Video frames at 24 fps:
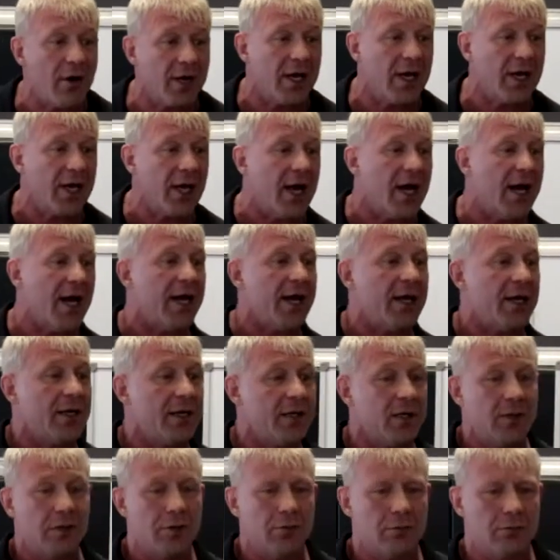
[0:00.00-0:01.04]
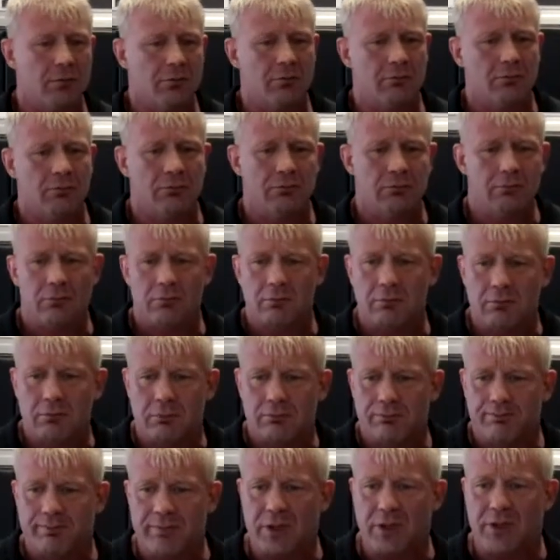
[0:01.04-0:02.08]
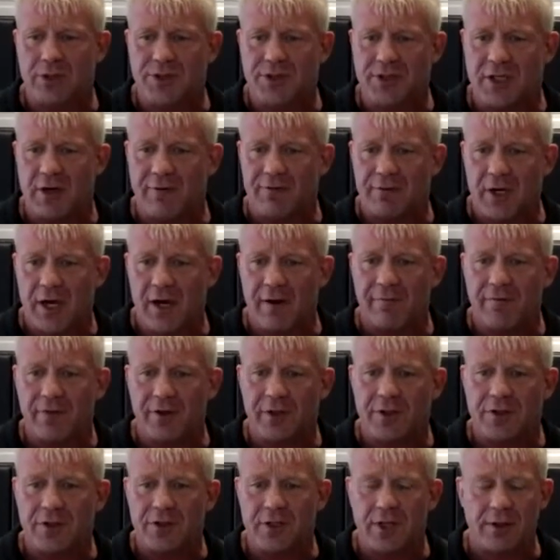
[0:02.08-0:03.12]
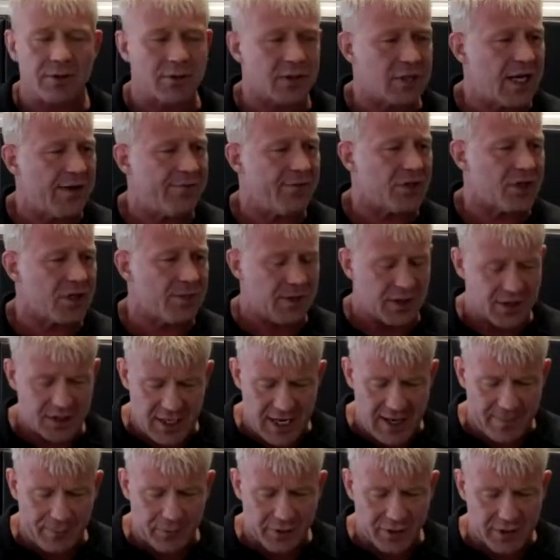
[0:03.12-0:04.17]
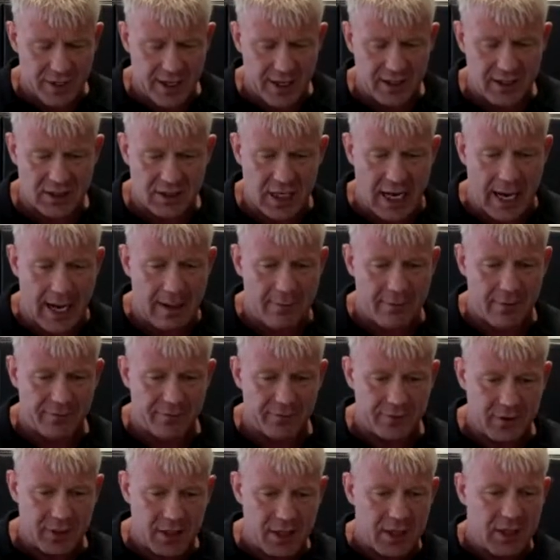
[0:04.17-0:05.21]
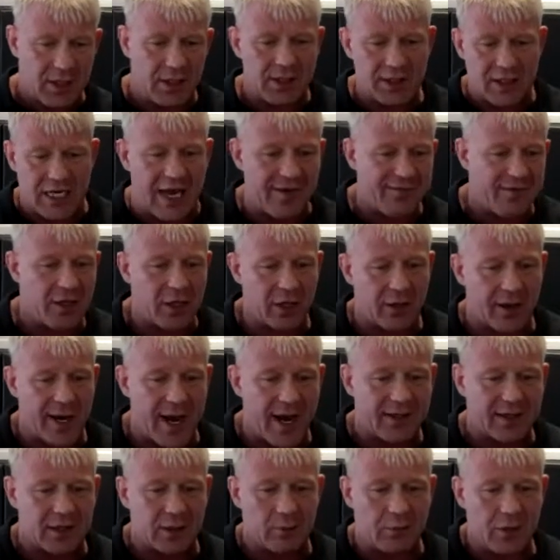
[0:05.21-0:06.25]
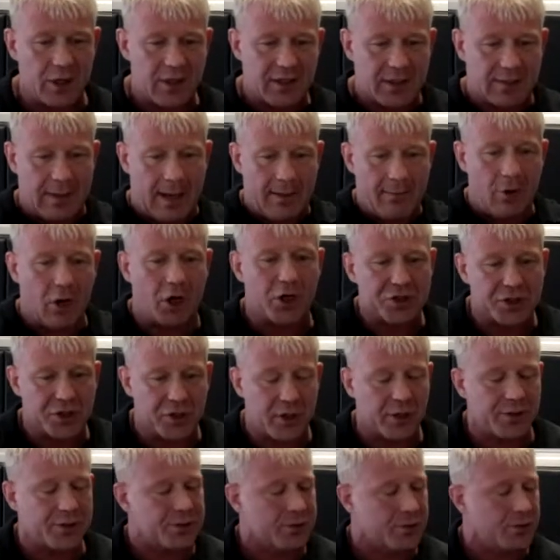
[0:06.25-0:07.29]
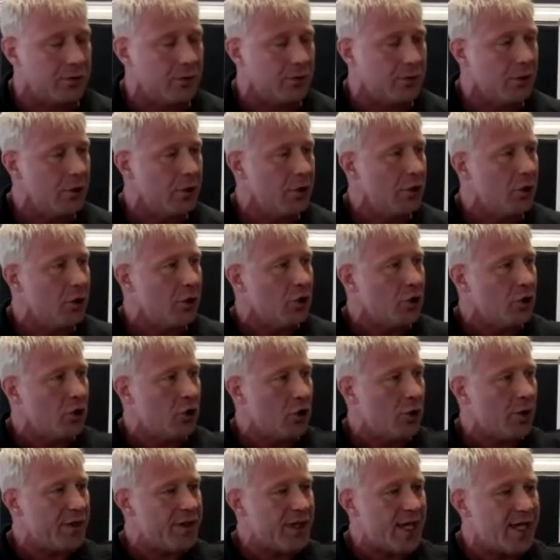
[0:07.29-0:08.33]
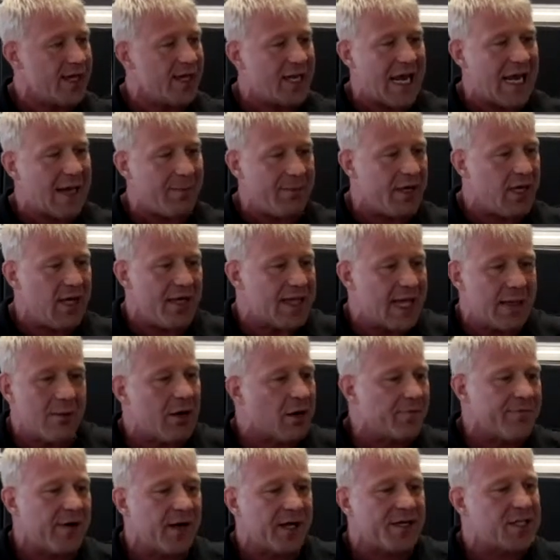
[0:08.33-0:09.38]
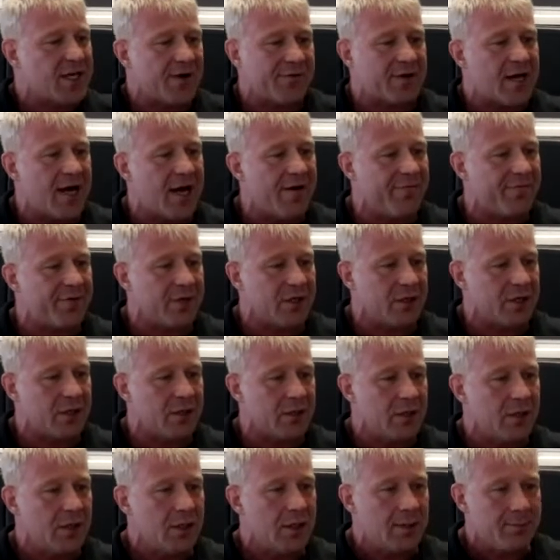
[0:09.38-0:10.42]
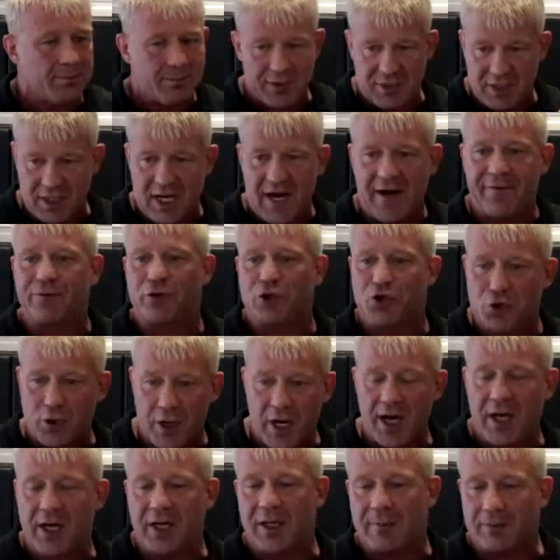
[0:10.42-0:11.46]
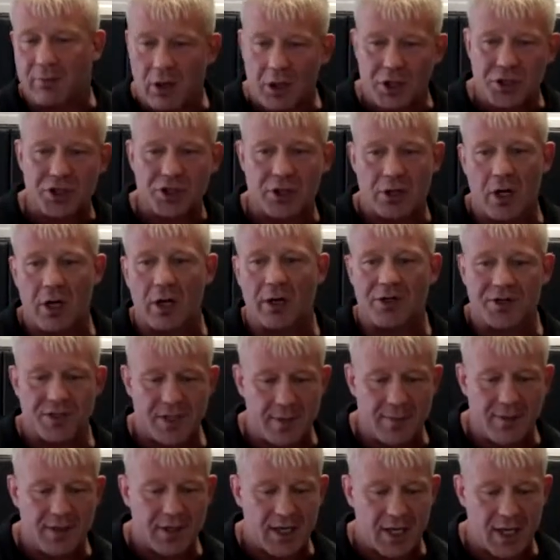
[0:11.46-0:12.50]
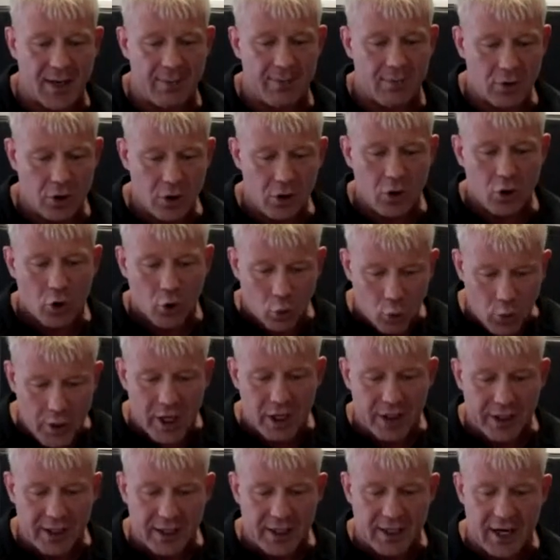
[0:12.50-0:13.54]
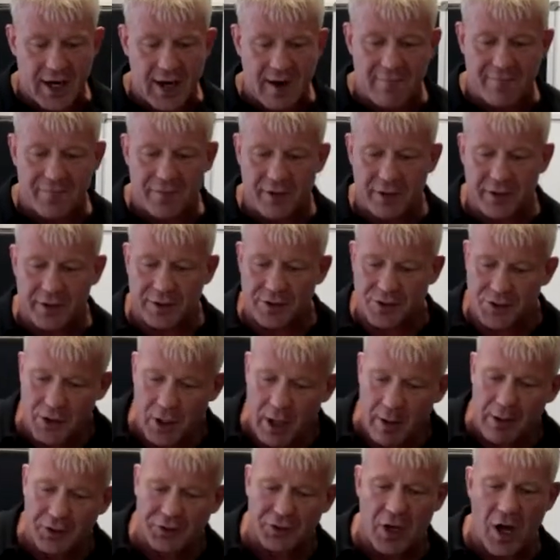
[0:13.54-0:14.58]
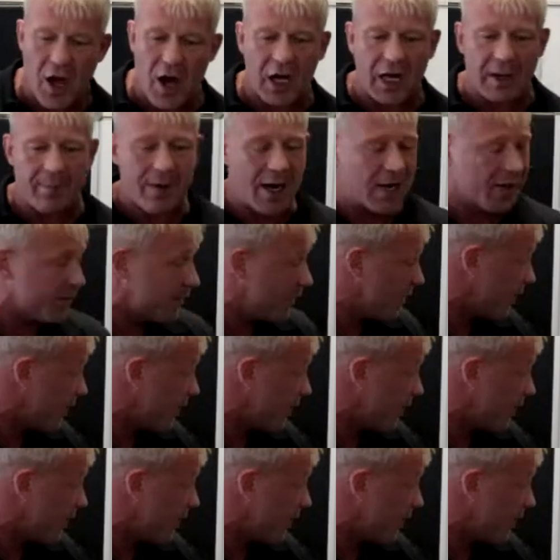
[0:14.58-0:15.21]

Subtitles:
can I build self-confidence? I was gave you some examples last time of kids I've interacted with in my martial arts school who, when they came in, they weren't very self-confident, but then after training in martial arts, they became really confident. So I want to talk about